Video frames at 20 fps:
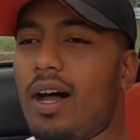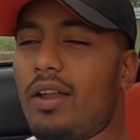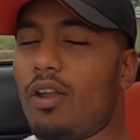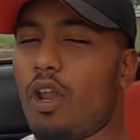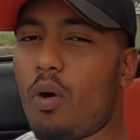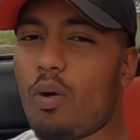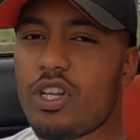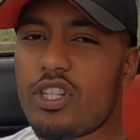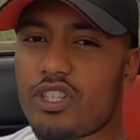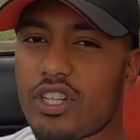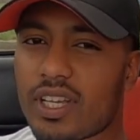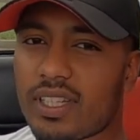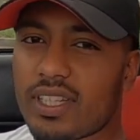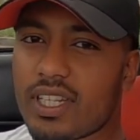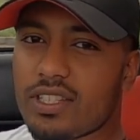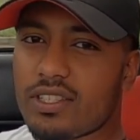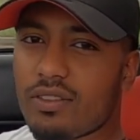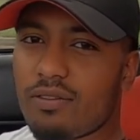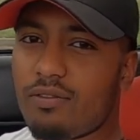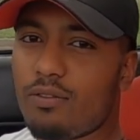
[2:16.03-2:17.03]
No
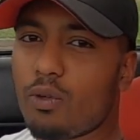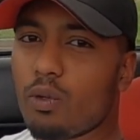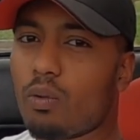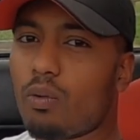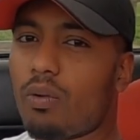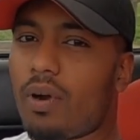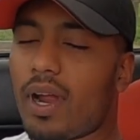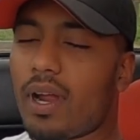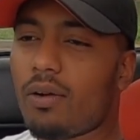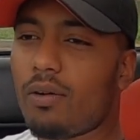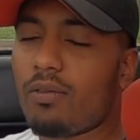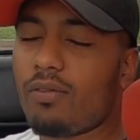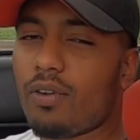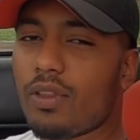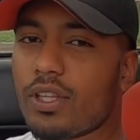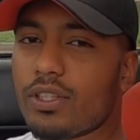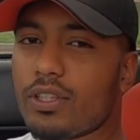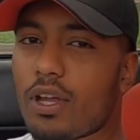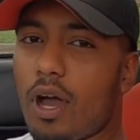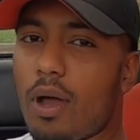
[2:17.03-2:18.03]
injectors in fuel rail
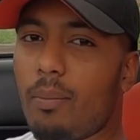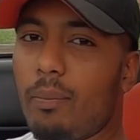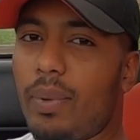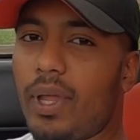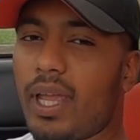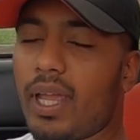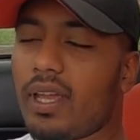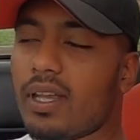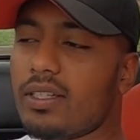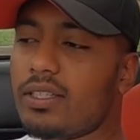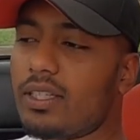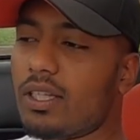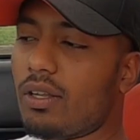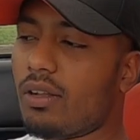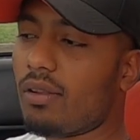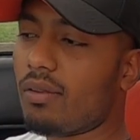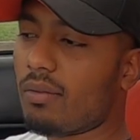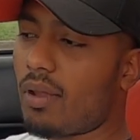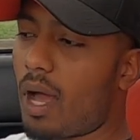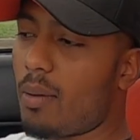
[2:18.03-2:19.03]
for the time being
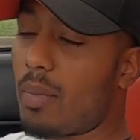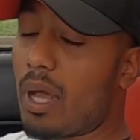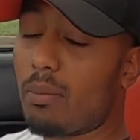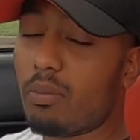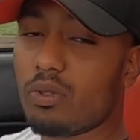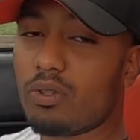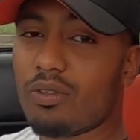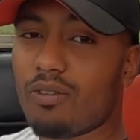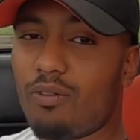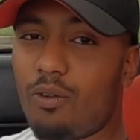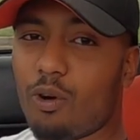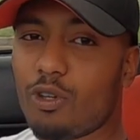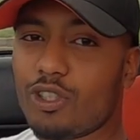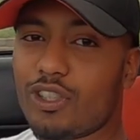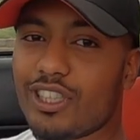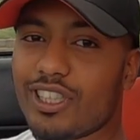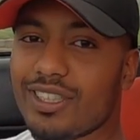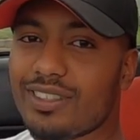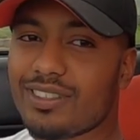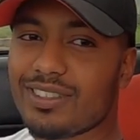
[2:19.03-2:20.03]
until I'm able to
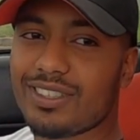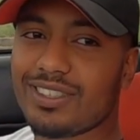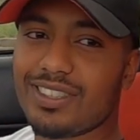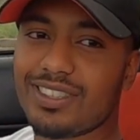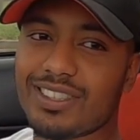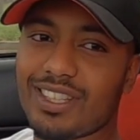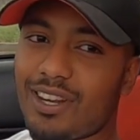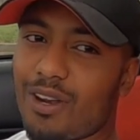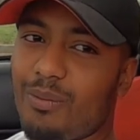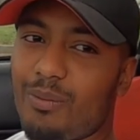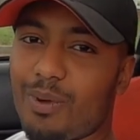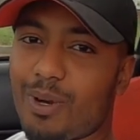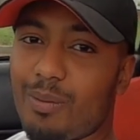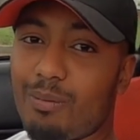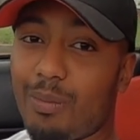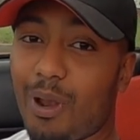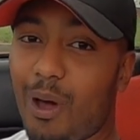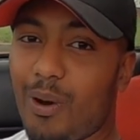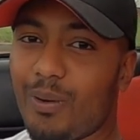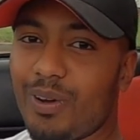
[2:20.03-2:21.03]
forge it, because I don't want to
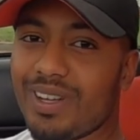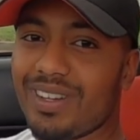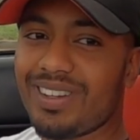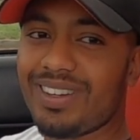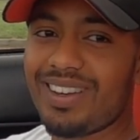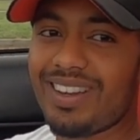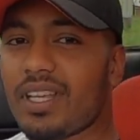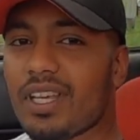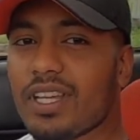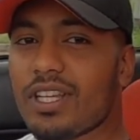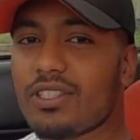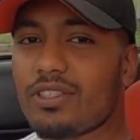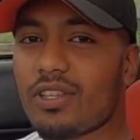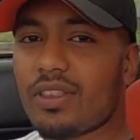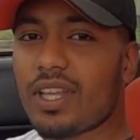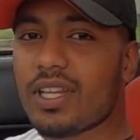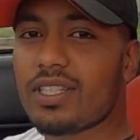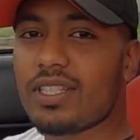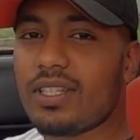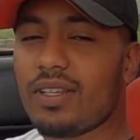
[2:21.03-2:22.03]
blow it. Yeah,
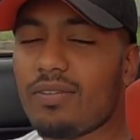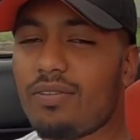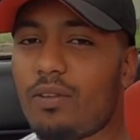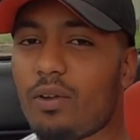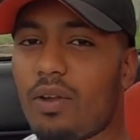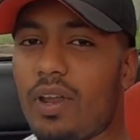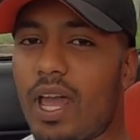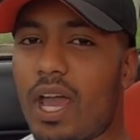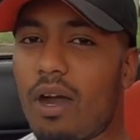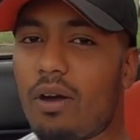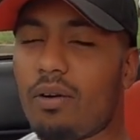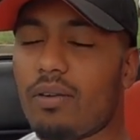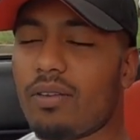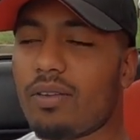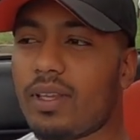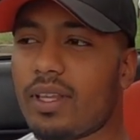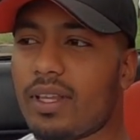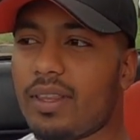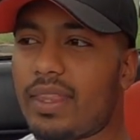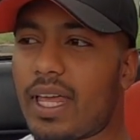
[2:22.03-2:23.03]
so that's it for now.
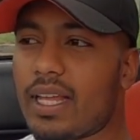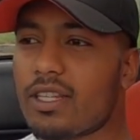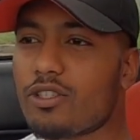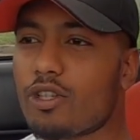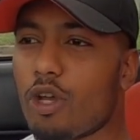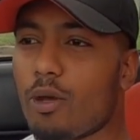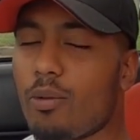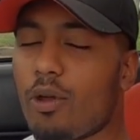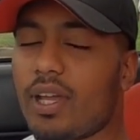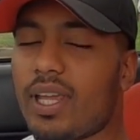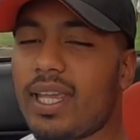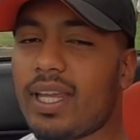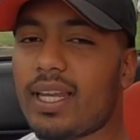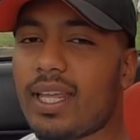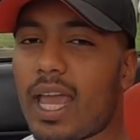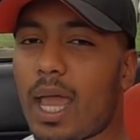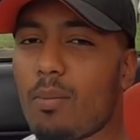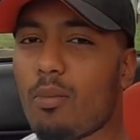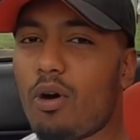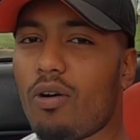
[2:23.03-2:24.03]
That turbo
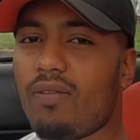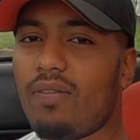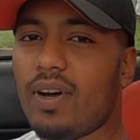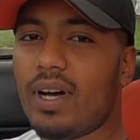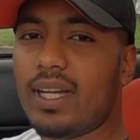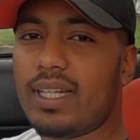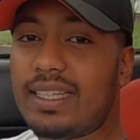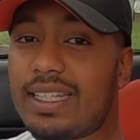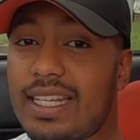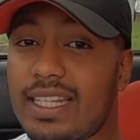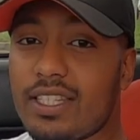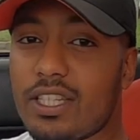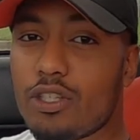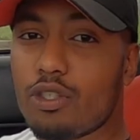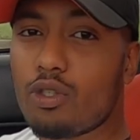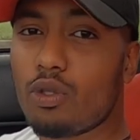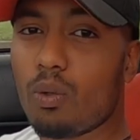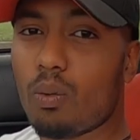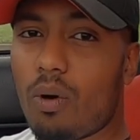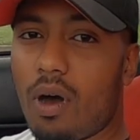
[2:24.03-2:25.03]
kit came off a
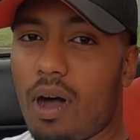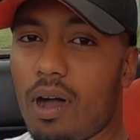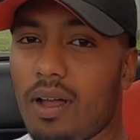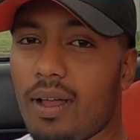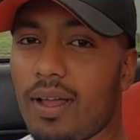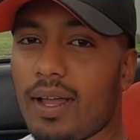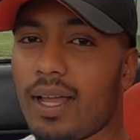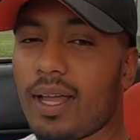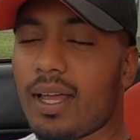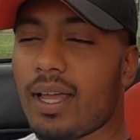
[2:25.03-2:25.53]
DC2R,